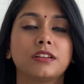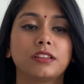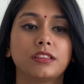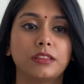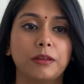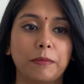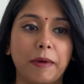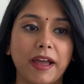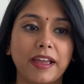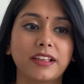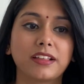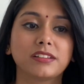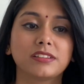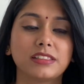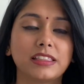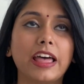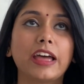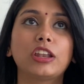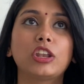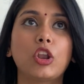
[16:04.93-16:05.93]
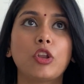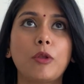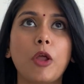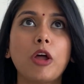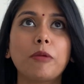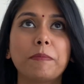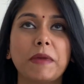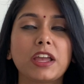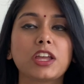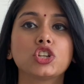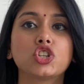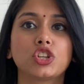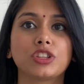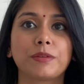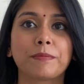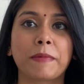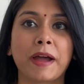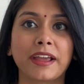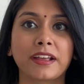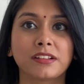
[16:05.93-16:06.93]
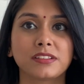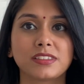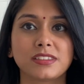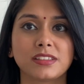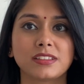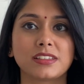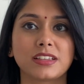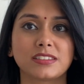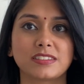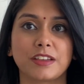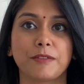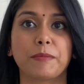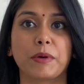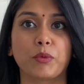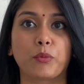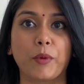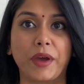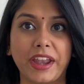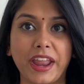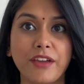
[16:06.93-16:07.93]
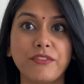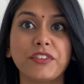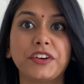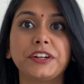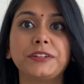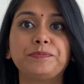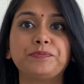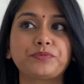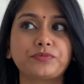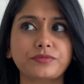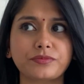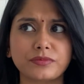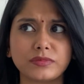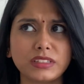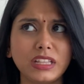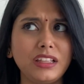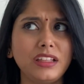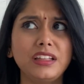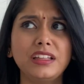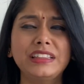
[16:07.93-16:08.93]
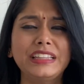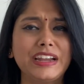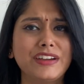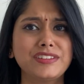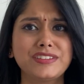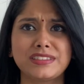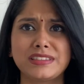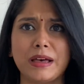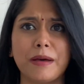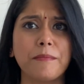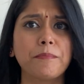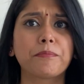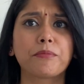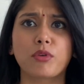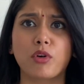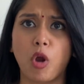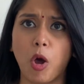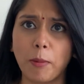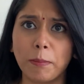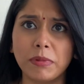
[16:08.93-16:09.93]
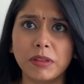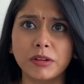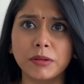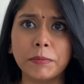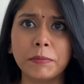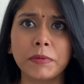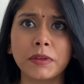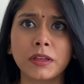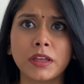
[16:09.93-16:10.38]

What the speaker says: the Michael, not making sure the Michelsons are safe, but whenever there is some problem,